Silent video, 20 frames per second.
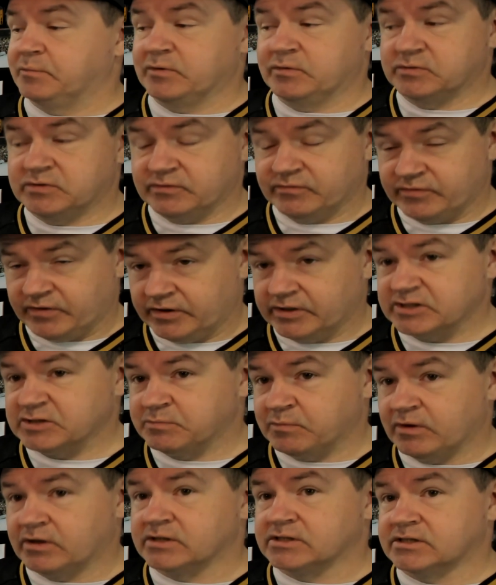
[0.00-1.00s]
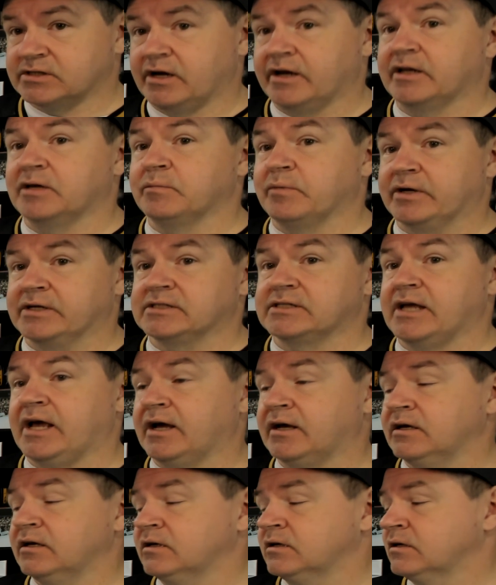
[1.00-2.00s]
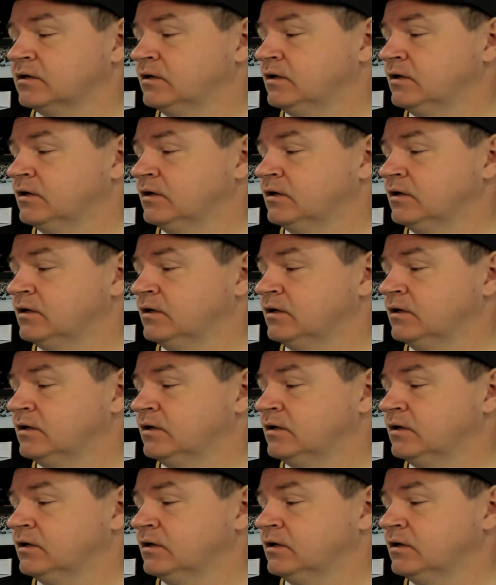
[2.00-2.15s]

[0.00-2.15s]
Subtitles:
But it was a very smart signing by Sakic